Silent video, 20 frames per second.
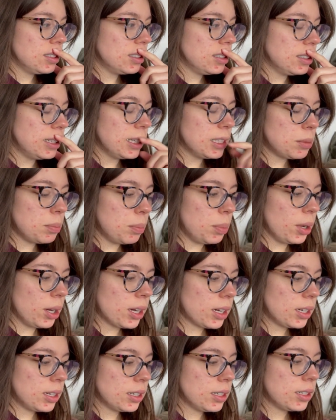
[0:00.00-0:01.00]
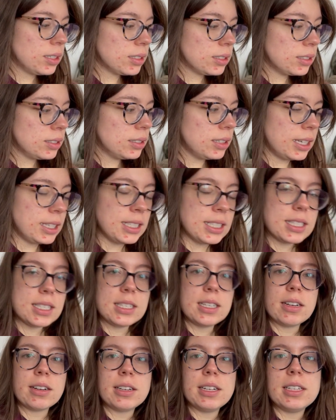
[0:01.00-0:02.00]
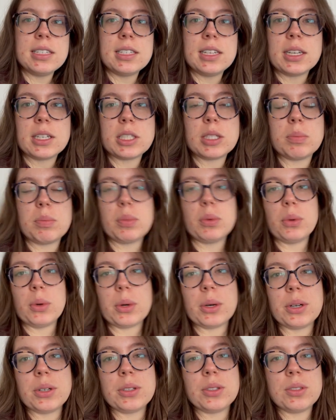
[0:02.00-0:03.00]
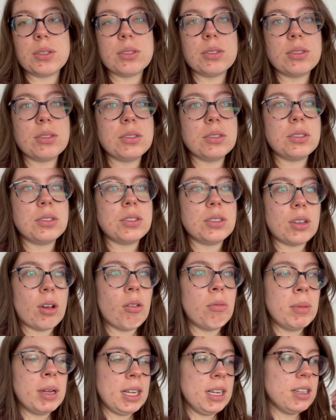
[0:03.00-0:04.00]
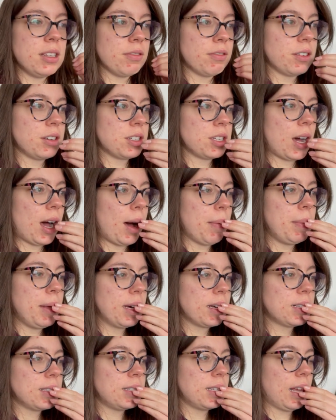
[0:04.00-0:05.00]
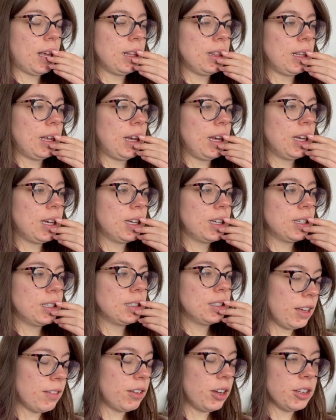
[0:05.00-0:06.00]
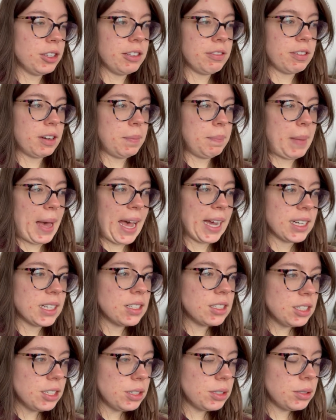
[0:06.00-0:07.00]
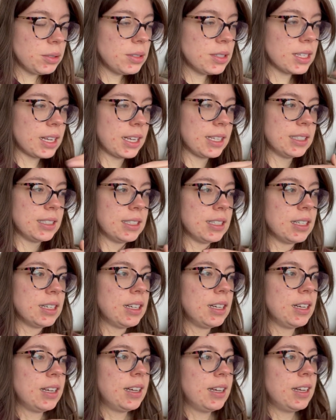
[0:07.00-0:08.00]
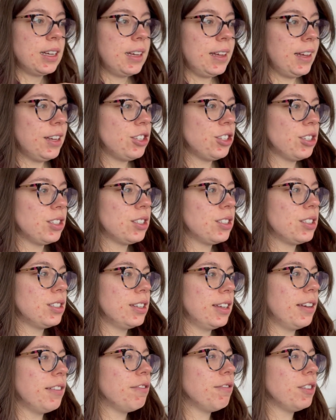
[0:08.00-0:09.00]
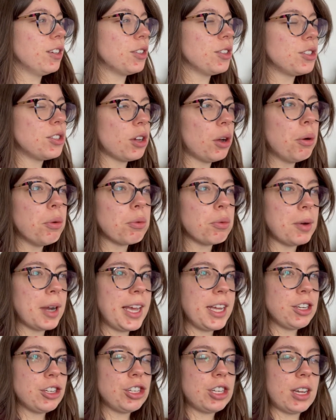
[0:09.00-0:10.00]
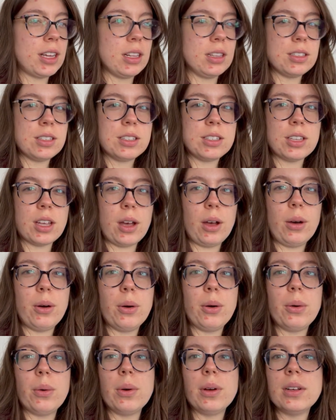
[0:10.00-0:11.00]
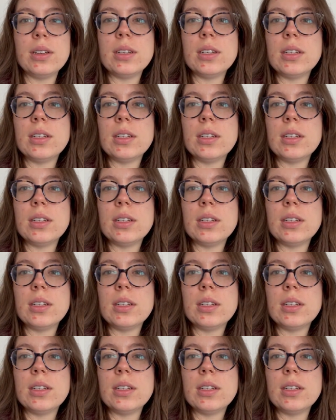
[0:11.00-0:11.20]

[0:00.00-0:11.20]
This book and this series explores so many different topics and, like, of all different magnitudes, and it feels so rich and so